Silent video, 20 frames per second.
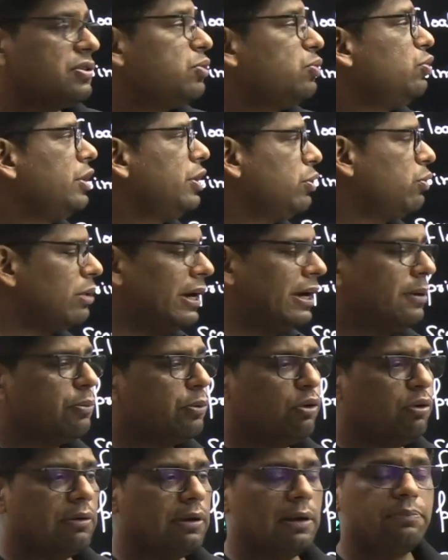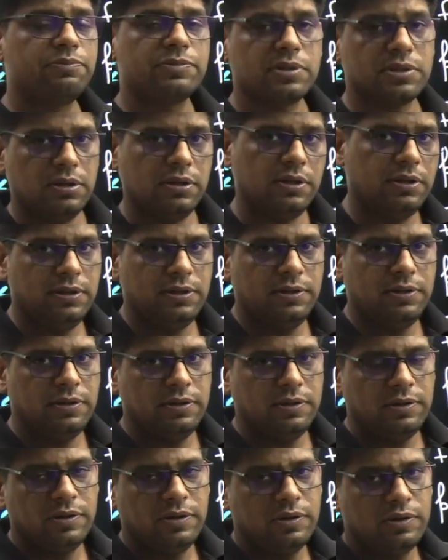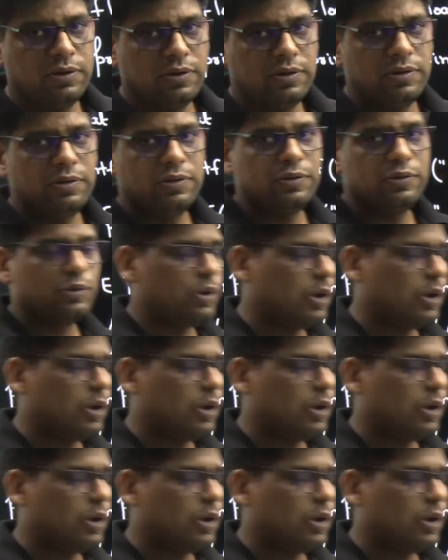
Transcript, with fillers: you need to write program so